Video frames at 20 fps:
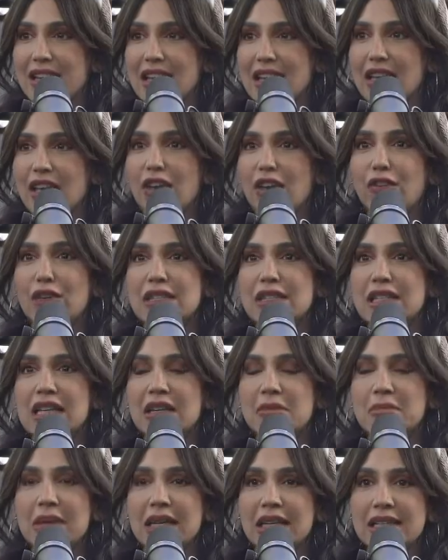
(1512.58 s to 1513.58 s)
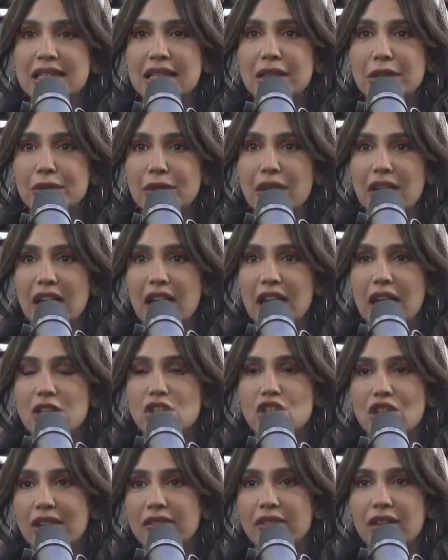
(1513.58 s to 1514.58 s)
If it's like a meet and greet,
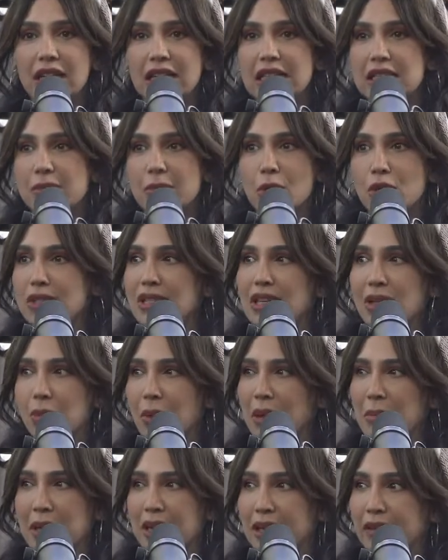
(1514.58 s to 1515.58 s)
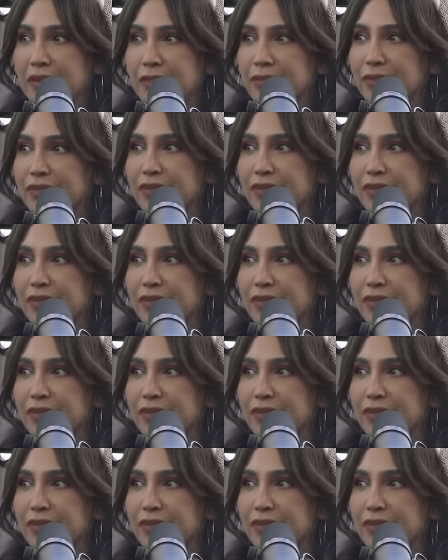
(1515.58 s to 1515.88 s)
generally it's mostly women.